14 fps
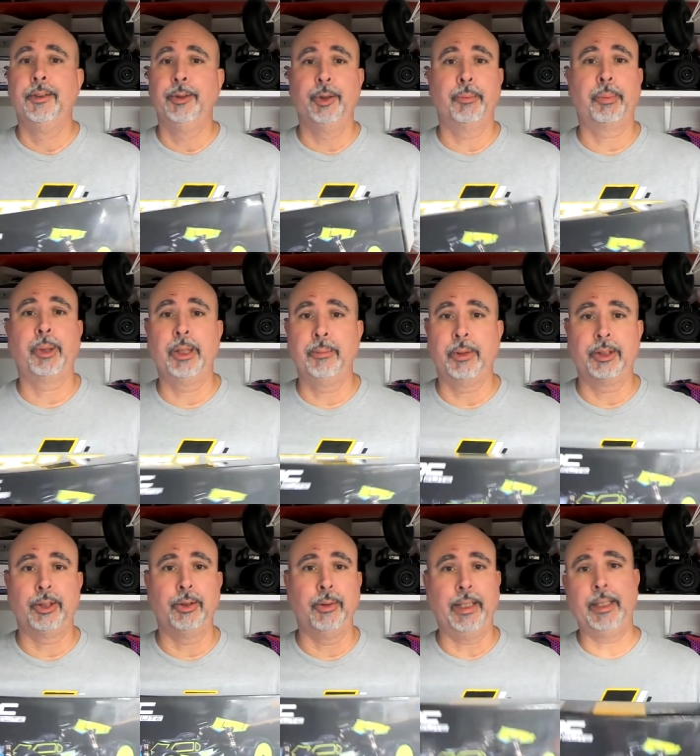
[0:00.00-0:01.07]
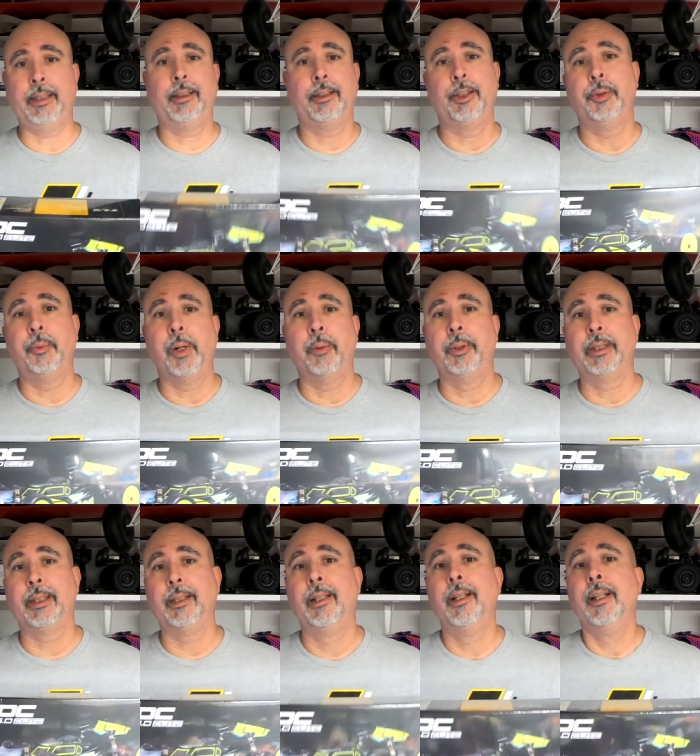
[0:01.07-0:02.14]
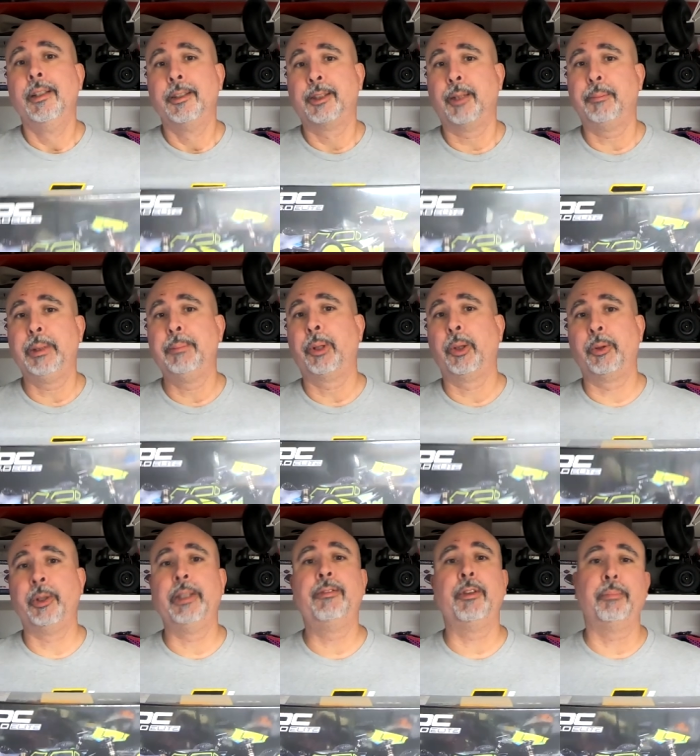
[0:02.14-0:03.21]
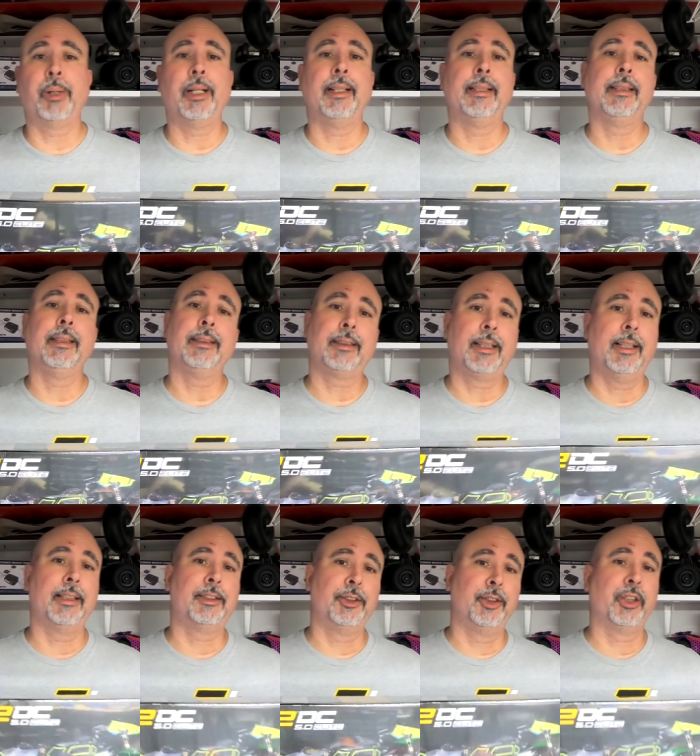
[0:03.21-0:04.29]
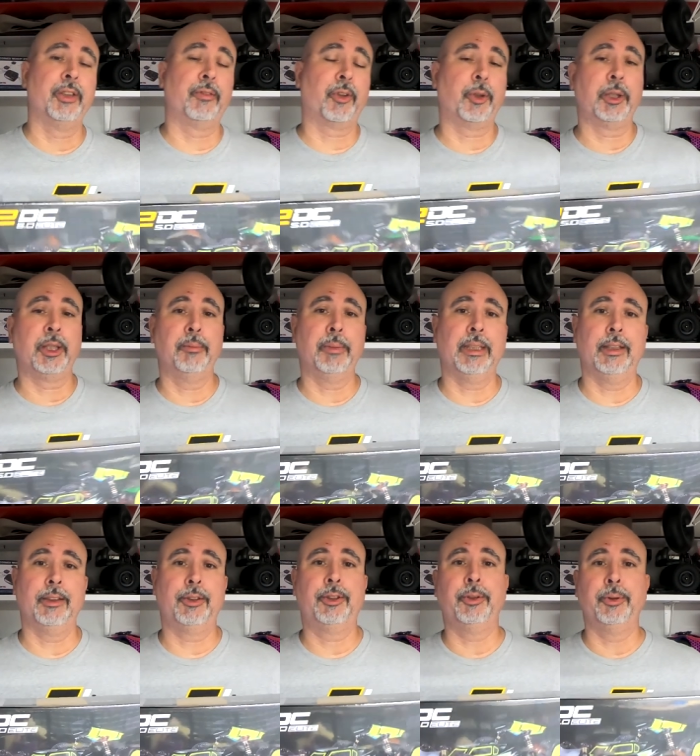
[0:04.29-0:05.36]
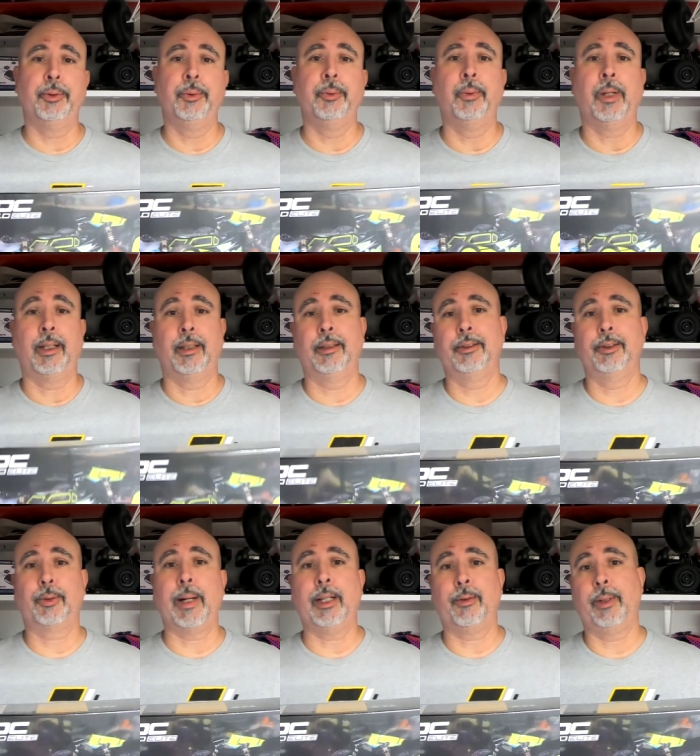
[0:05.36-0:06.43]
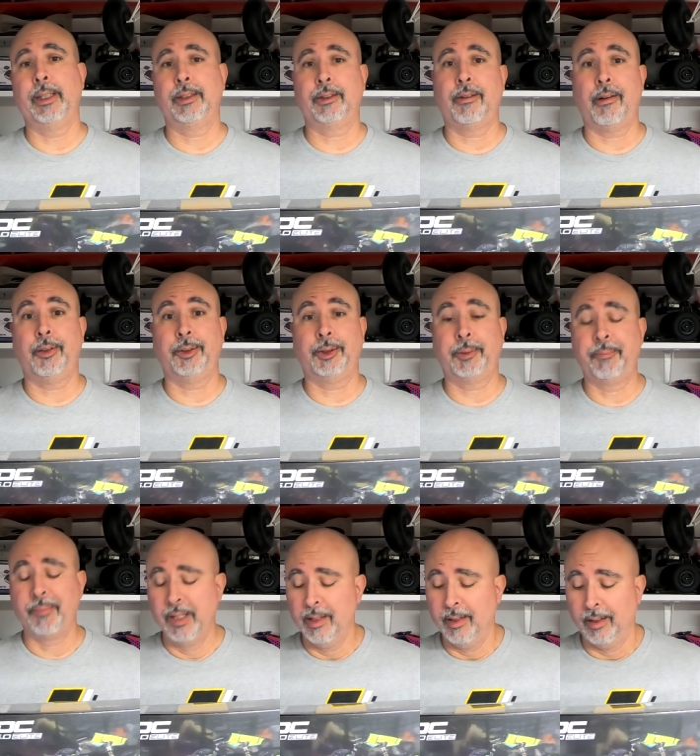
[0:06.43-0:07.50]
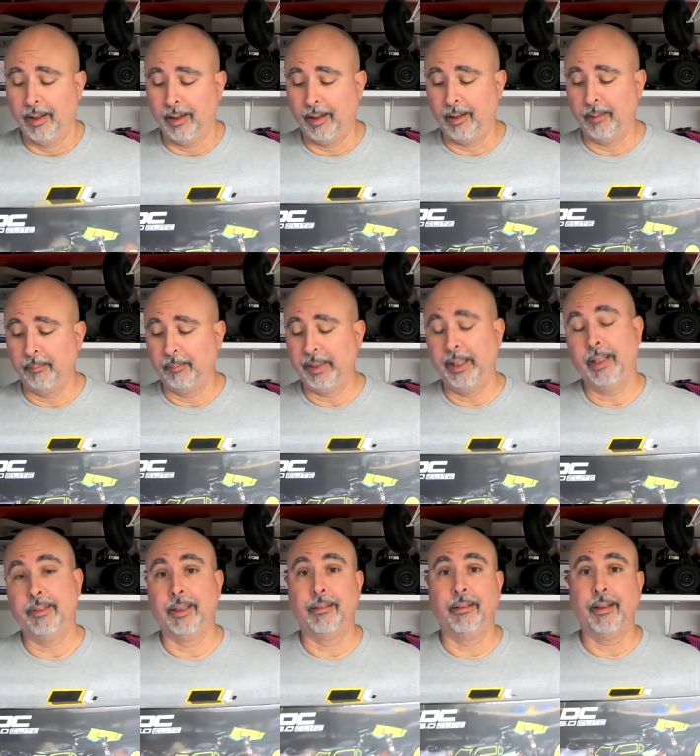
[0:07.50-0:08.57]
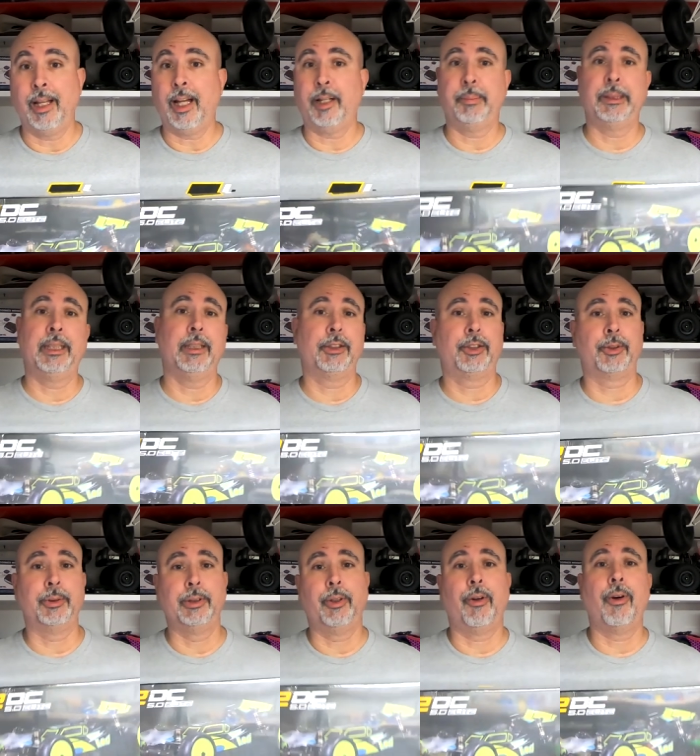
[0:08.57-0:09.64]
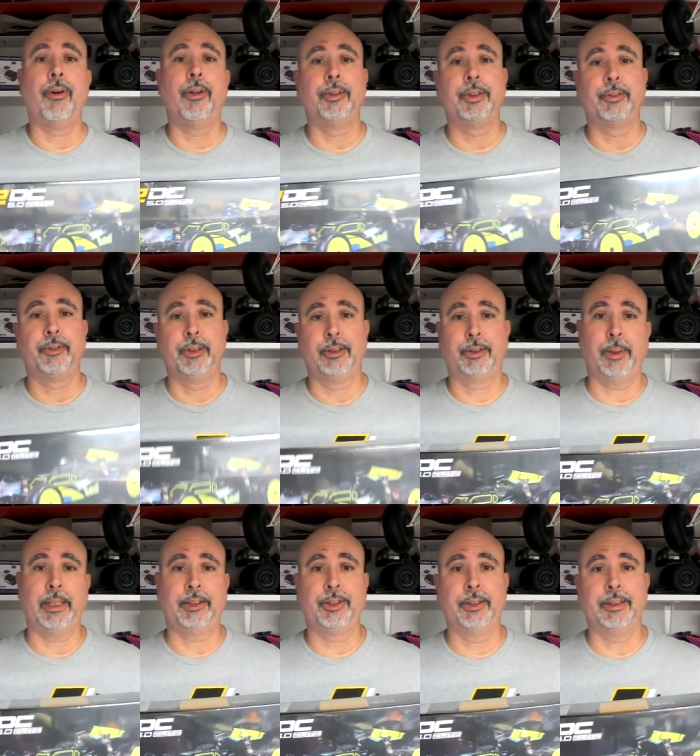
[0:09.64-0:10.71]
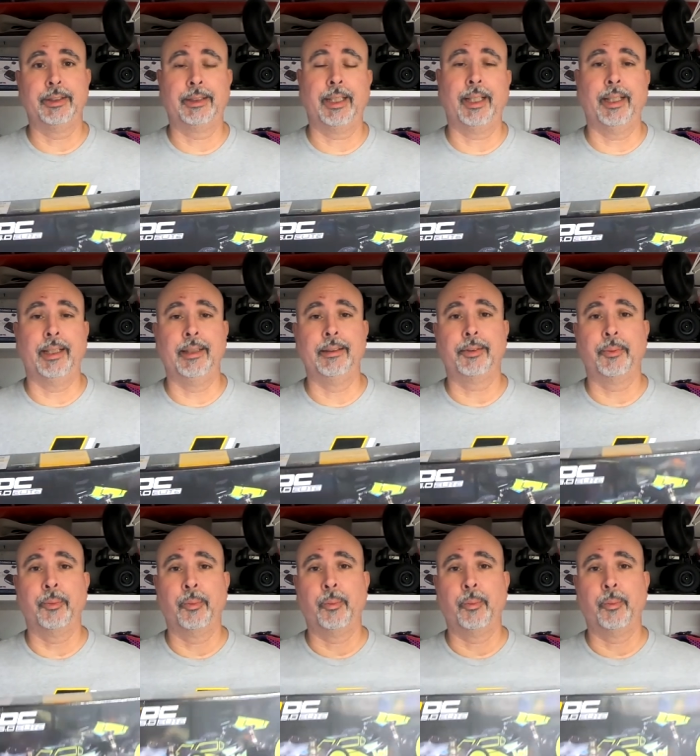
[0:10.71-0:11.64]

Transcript: You can pretty much do anything you want with it. Some people are even buying these kits and converting them into drag race cars. They have a lot of potential in all different directions, and